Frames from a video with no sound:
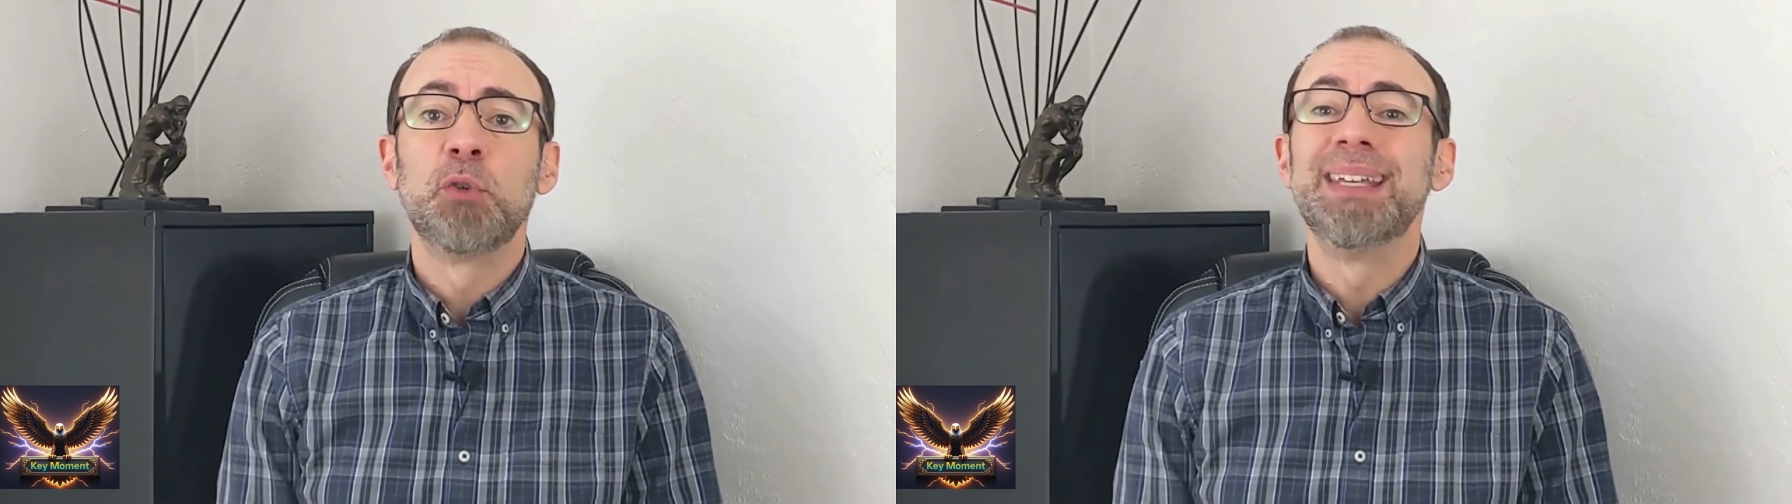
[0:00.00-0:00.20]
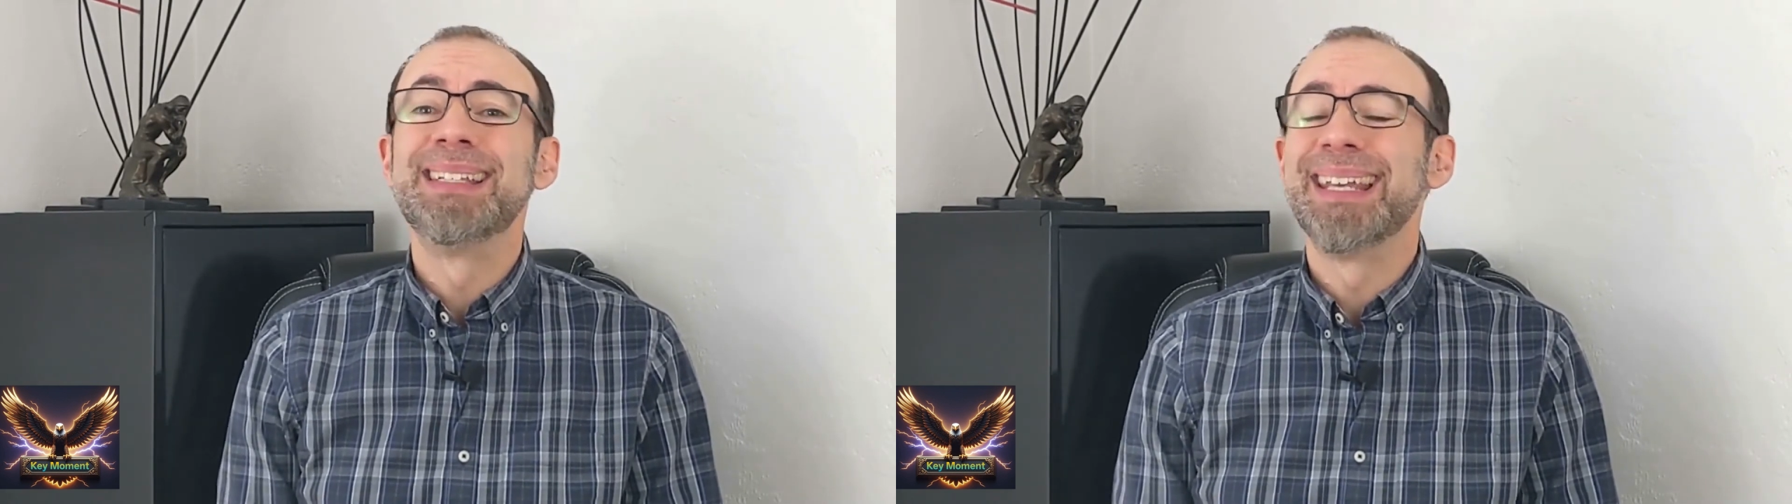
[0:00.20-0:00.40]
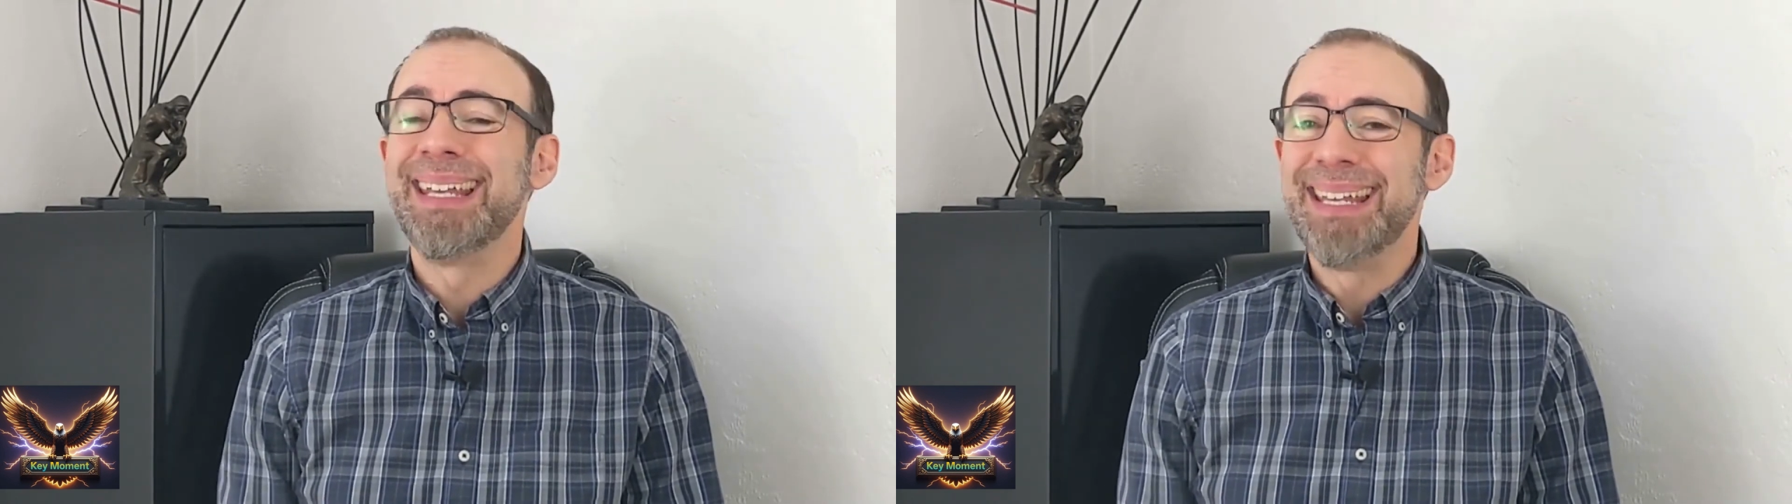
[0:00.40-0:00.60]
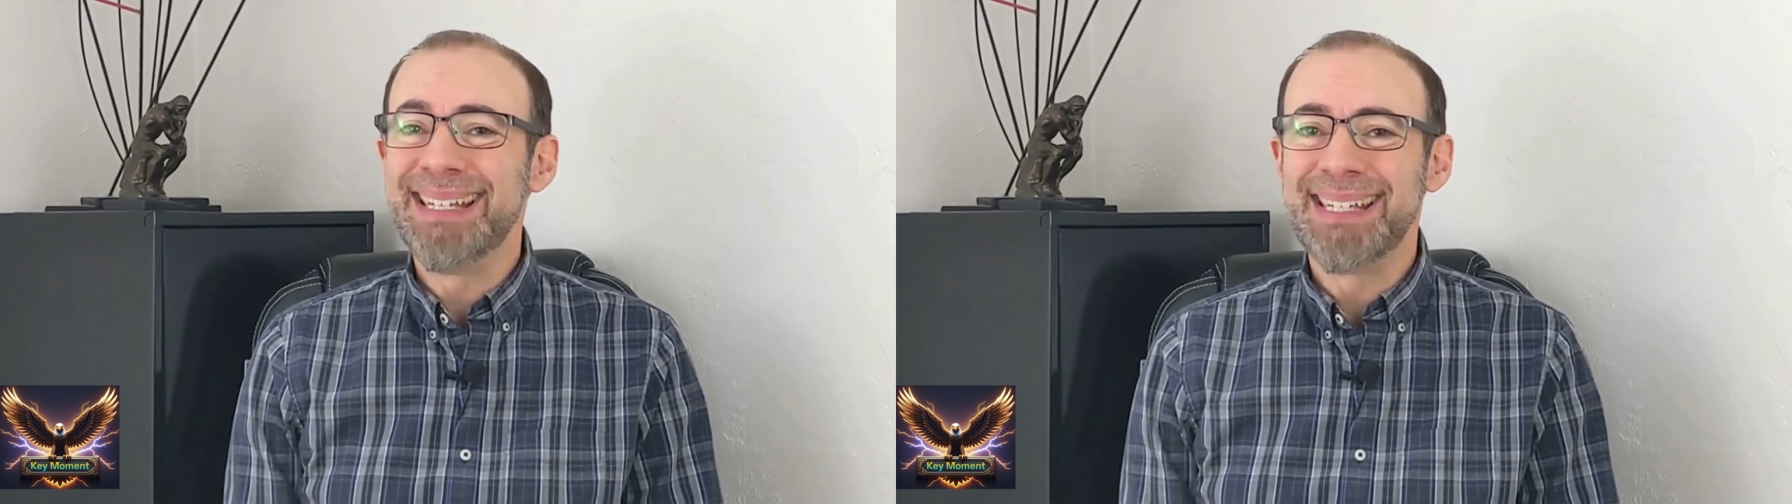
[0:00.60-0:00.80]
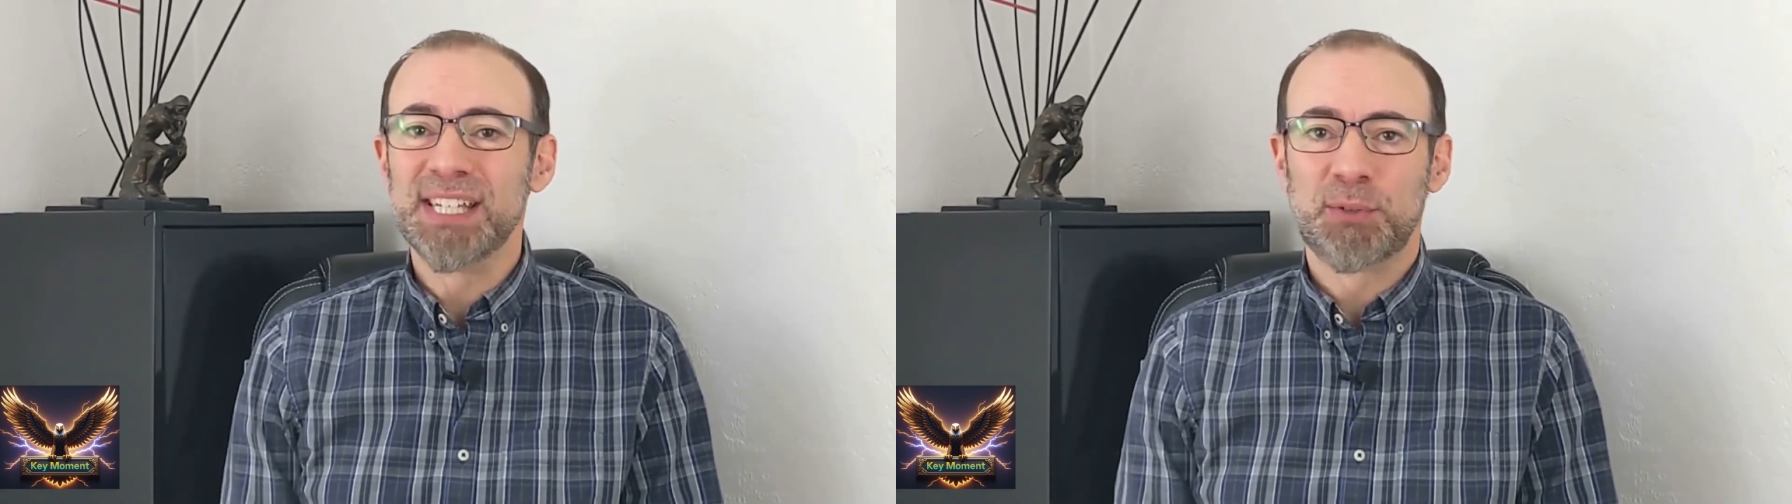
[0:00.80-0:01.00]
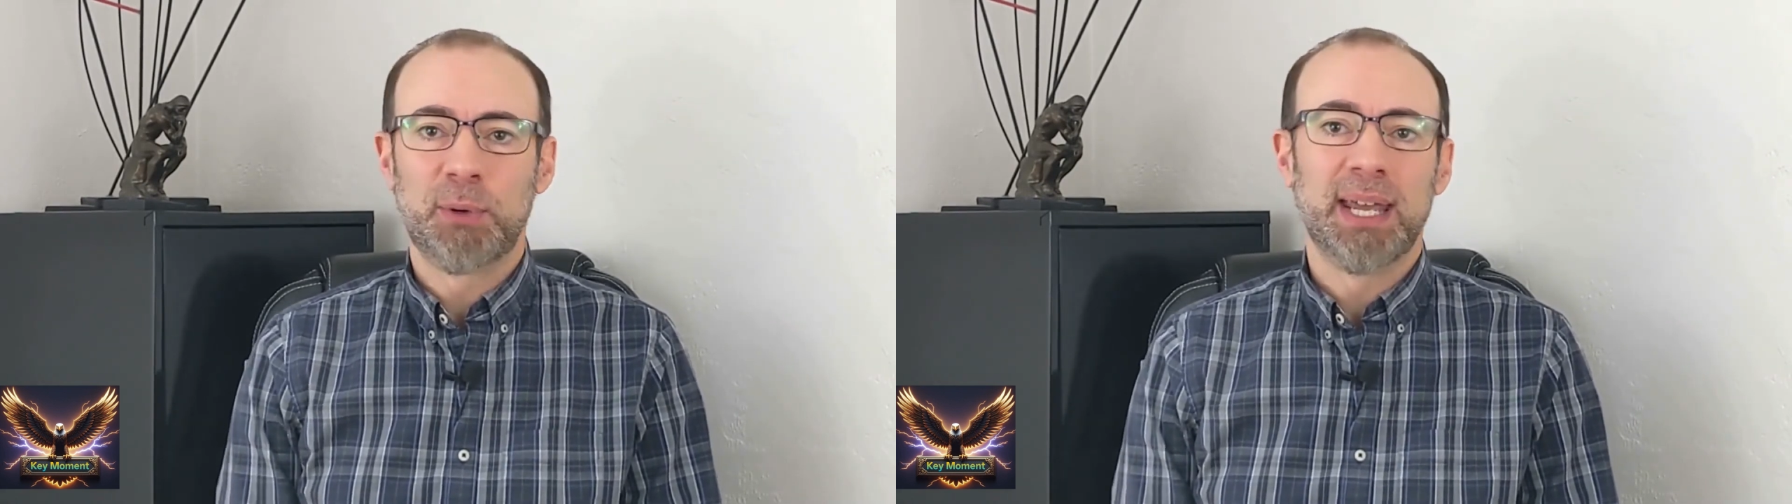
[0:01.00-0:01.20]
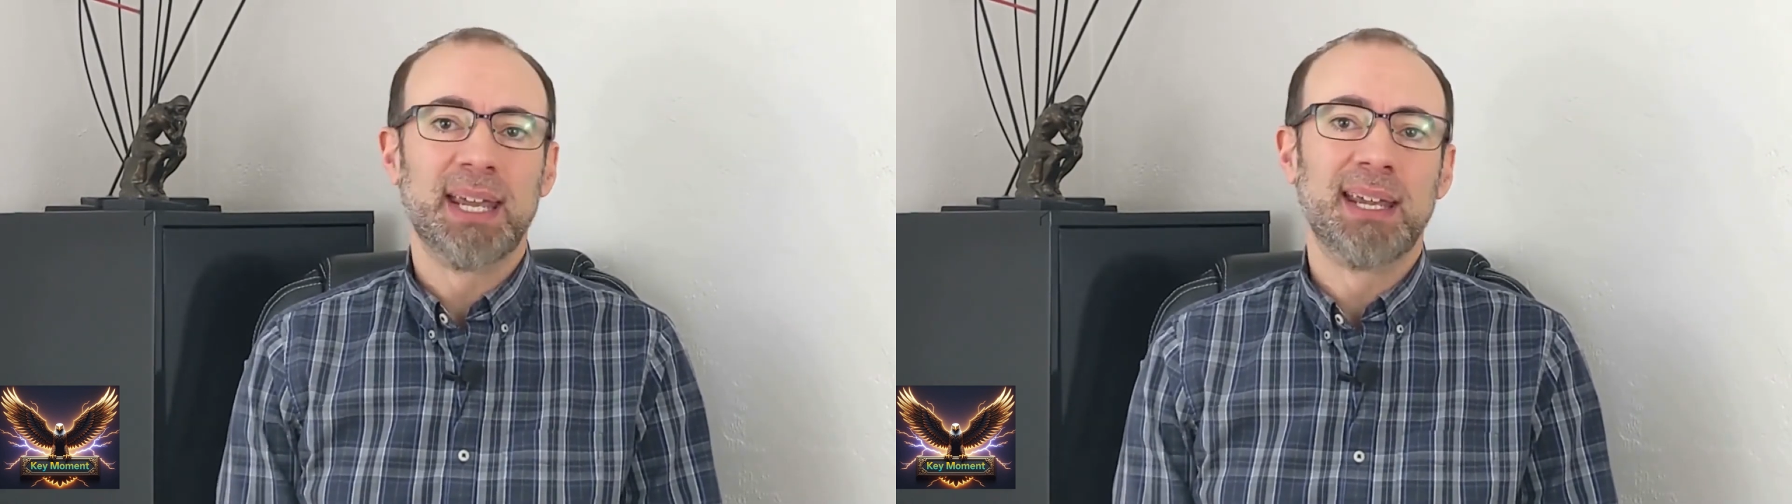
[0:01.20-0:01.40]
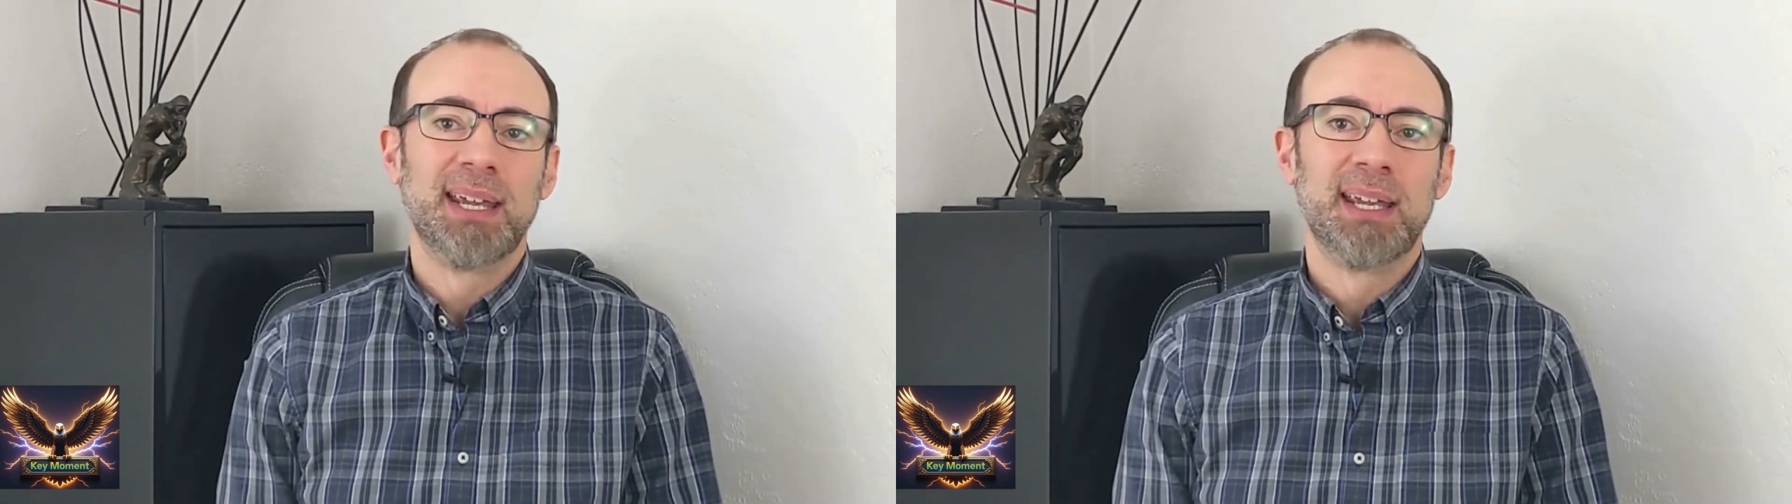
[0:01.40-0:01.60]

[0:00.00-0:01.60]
is the easiest way.